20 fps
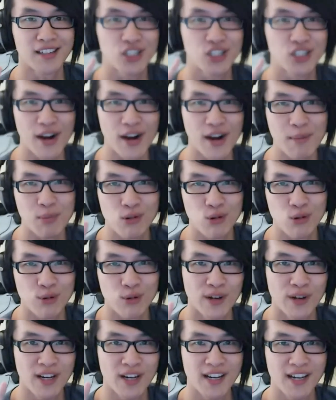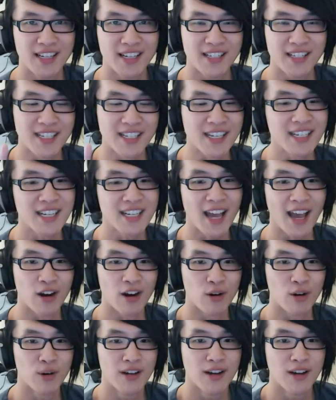treble detail.